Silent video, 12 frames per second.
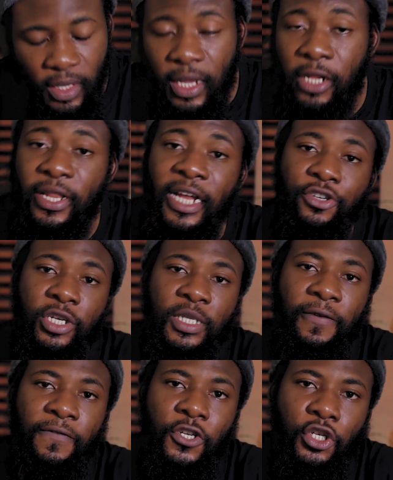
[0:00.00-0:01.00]
another
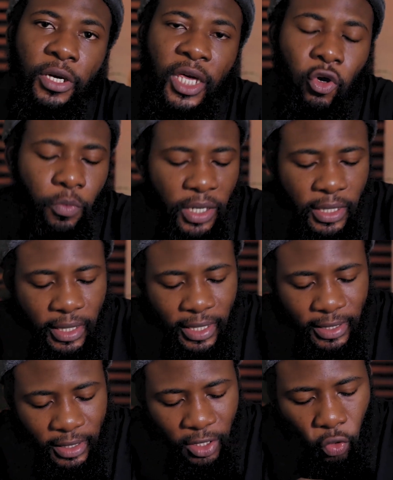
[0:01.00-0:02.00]
interesting feature here will be the
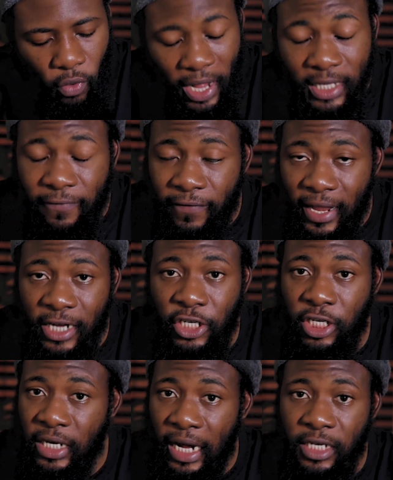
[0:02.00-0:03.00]
33-watt flash
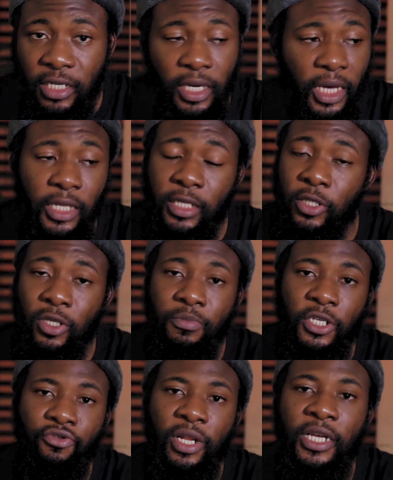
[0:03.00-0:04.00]
charge. Again, this is
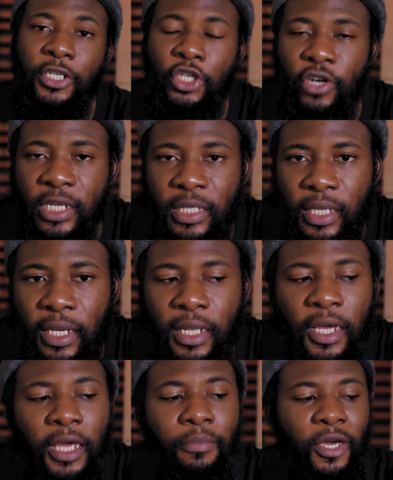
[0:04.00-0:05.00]
something really interesting
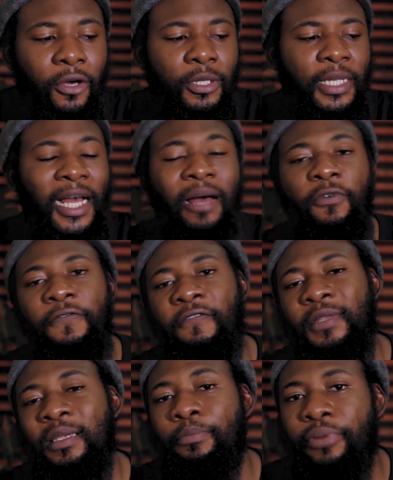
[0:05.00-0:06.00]
because the Camon
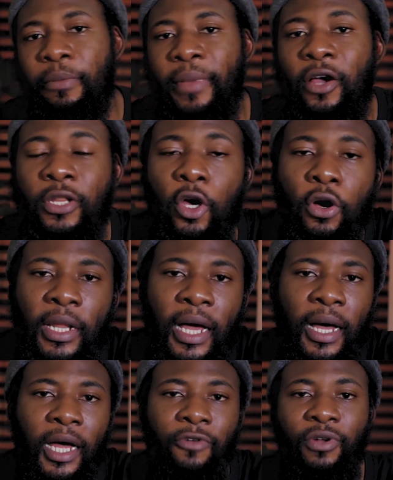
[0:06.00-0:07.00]
15 Premier, on the other
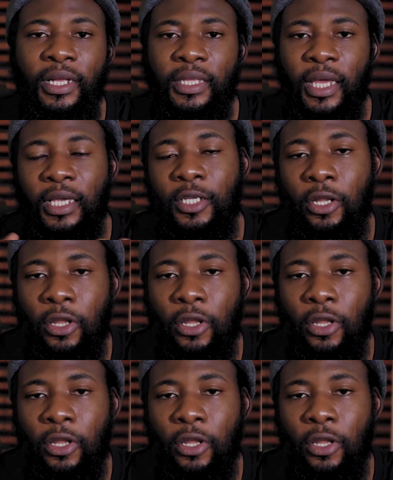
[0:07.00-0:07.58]
hand, really takes a